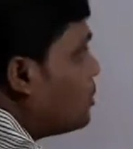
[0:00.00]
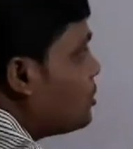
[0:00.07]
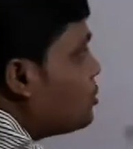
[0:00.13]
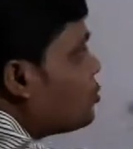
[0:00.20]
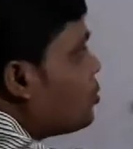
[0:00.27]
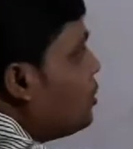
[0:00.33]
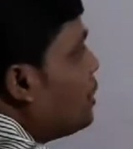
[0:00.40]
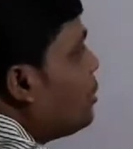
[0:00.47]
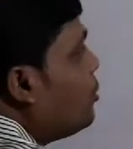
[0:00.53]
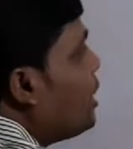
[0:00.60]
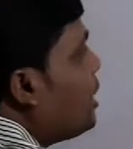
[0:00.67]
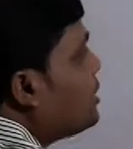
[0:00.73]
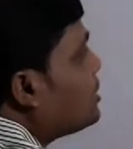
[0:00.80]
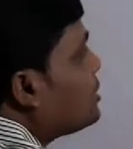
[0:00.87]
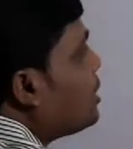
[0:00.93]
So it will
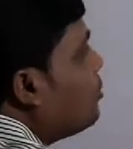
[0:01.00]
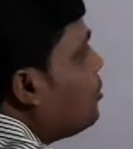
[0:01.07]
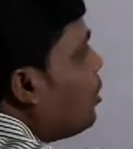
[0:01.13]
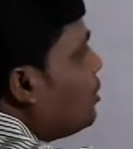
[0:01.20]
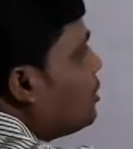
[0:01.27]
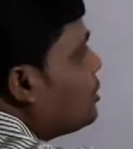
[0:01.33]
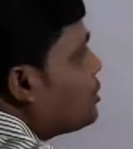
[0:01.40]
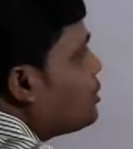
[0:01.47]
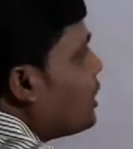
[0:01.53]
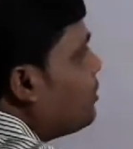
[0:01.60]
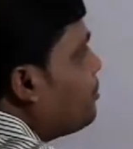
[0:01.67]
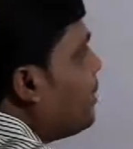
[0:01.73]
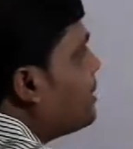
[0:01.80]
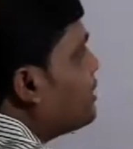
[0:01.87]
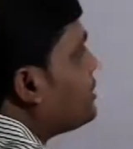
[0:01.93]
execute all the
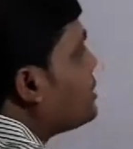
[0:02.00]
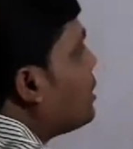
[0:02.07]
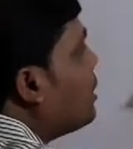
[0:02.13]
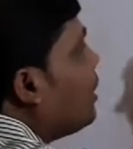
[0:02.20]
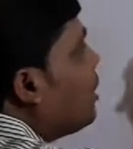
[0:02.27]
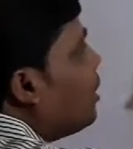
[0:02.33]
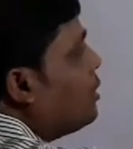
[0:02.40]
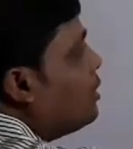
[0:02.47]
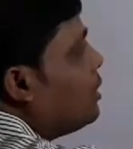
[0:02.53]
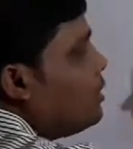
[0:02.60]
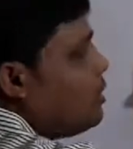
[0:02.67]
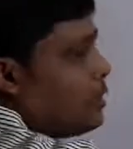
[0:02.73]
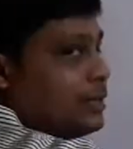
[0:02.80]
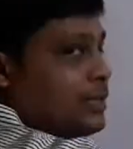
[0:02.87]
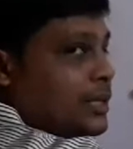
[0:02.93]
statements
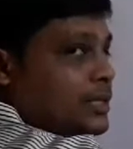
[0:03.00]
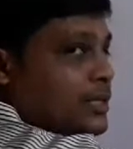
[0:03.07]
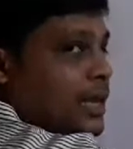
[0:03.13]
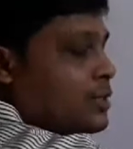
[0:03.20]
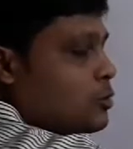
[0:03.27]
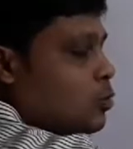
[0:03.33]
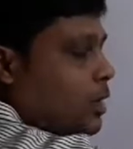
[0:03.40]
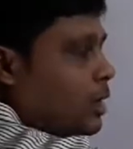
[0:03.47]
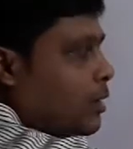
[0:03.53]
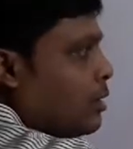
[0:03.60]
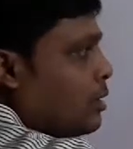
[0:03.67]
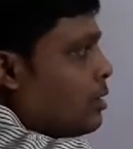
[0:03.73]
under this case 1.